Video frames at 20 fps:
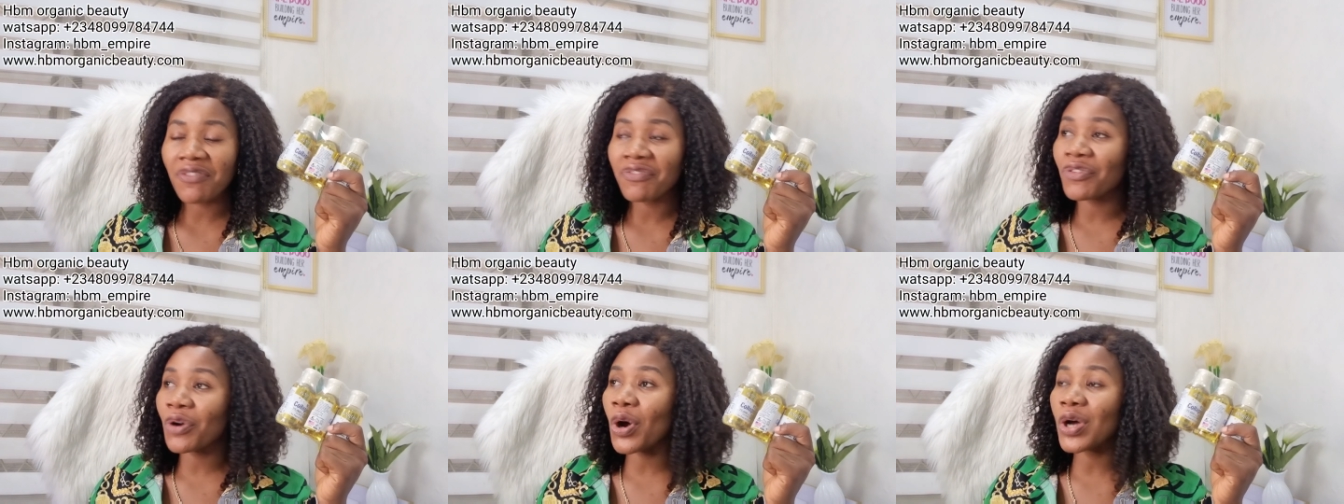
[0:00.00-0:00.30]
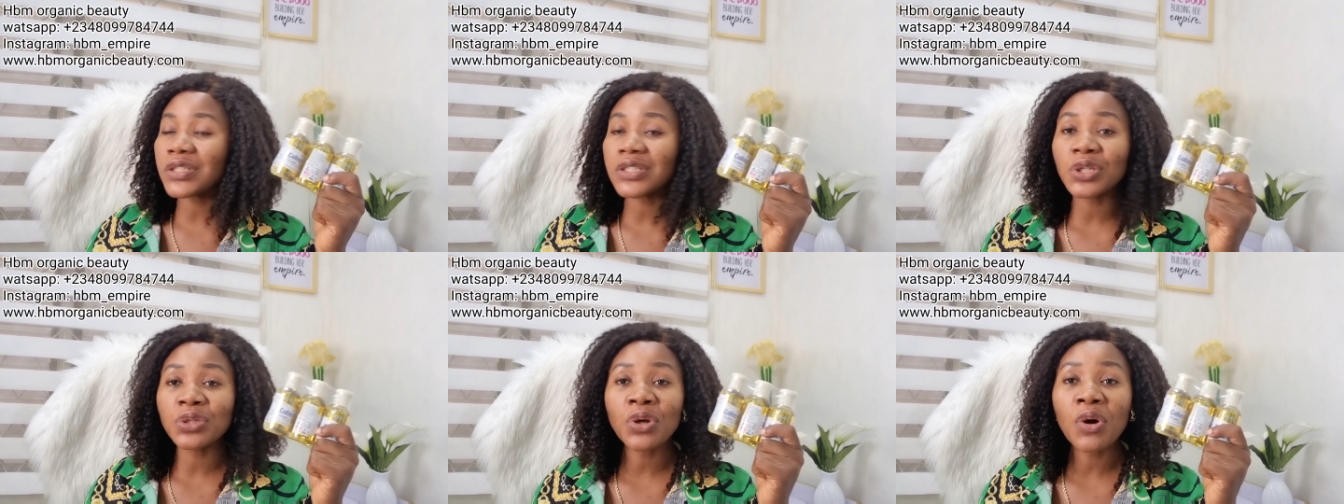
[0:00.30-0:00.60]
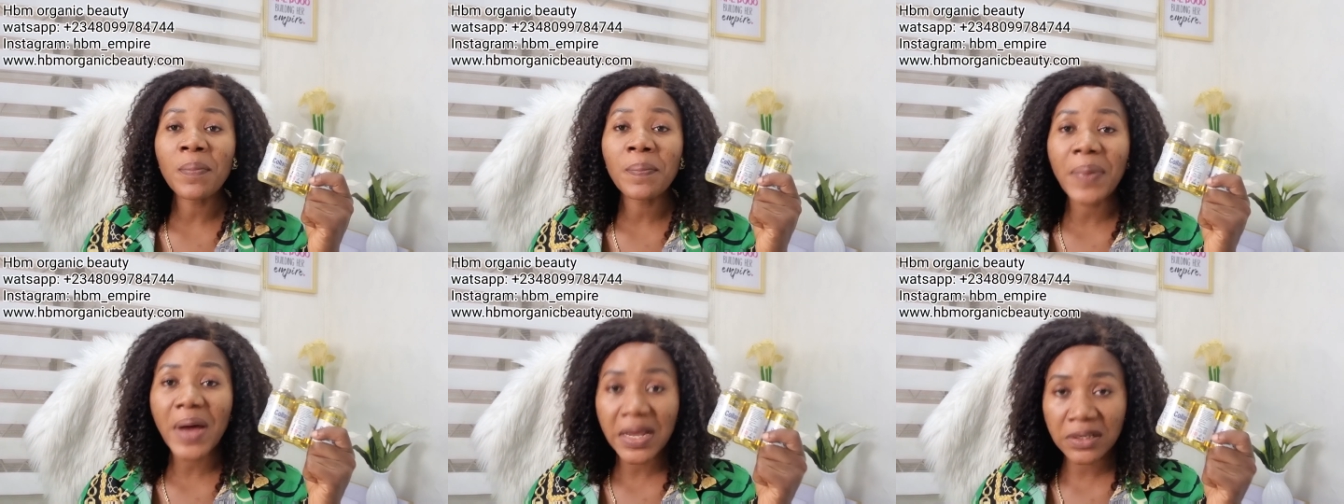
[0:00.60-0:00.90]
Of course, you
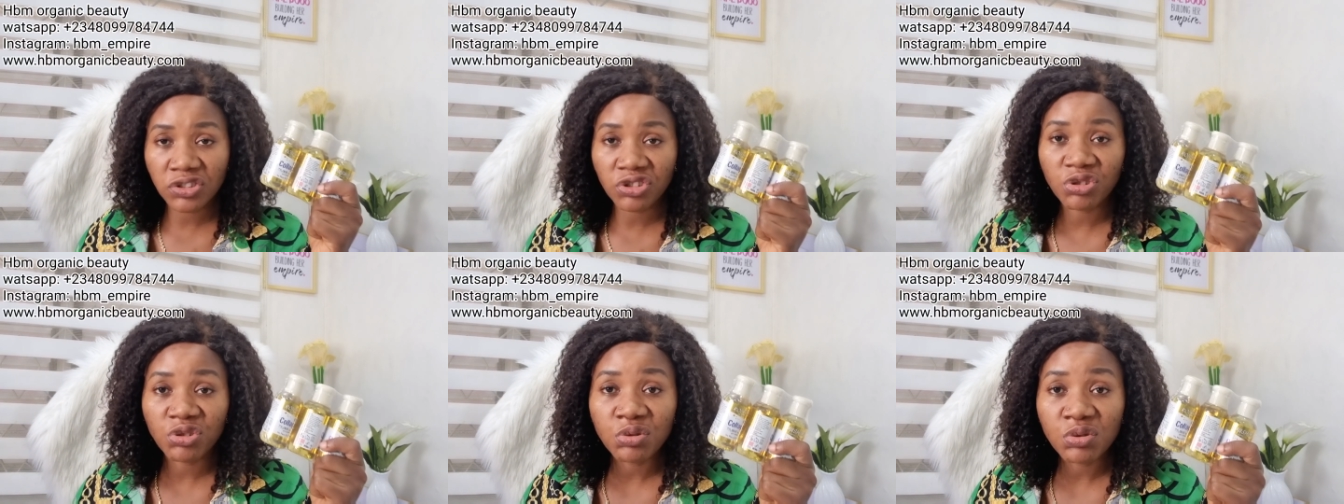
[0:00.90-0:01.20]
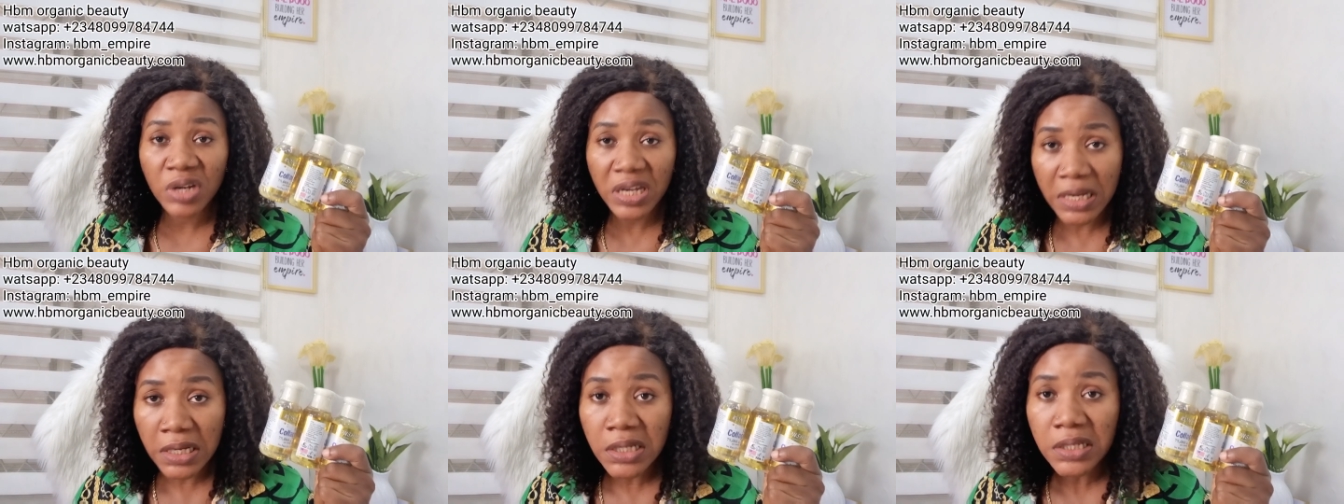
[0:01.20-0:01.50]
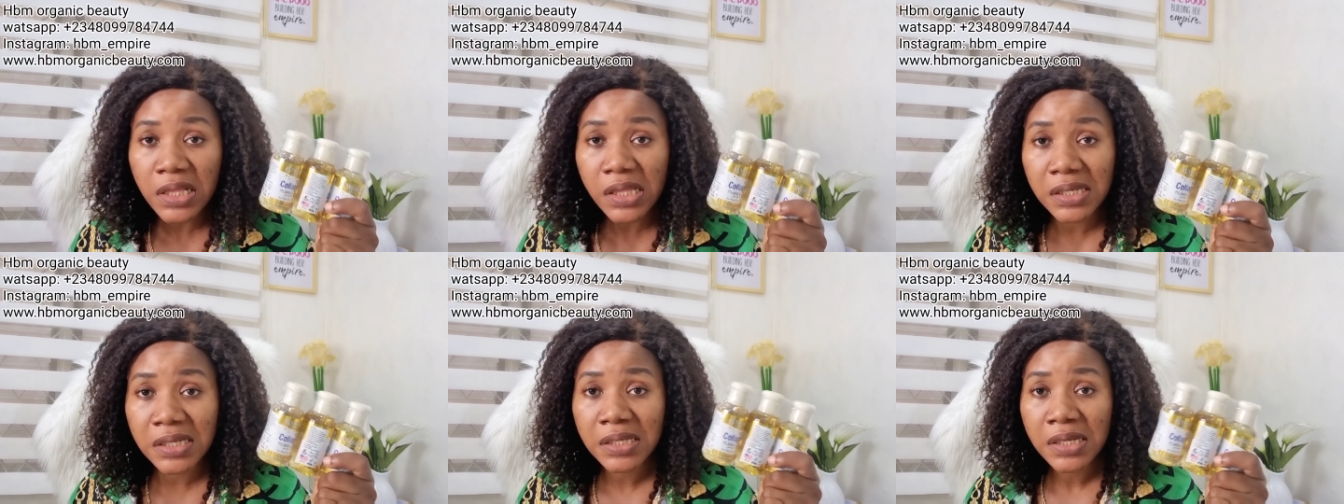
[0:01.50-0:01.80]
don't pass through
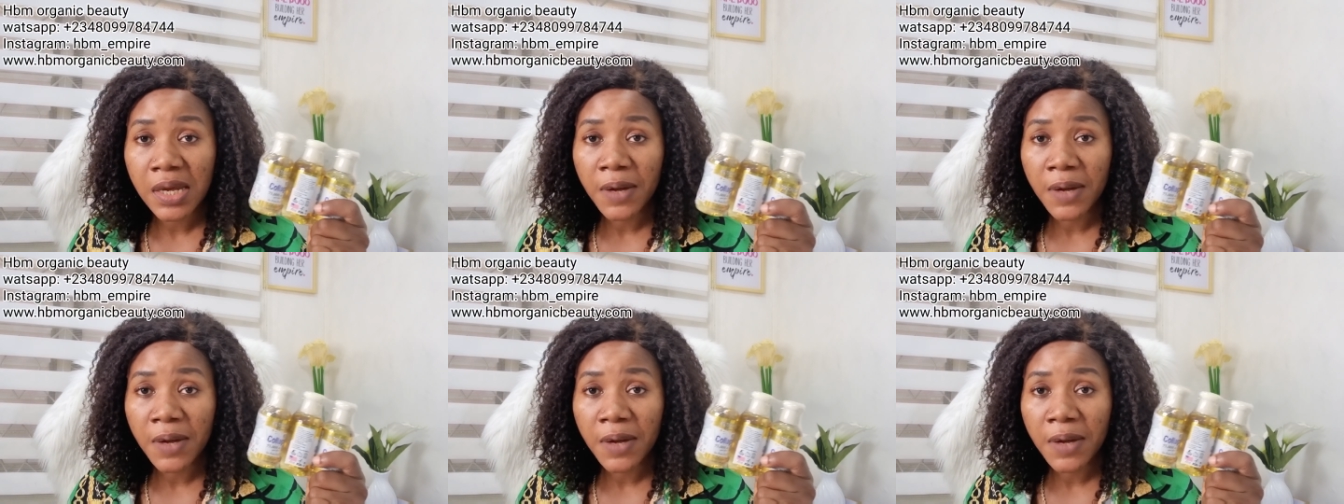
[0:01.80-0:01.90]
it,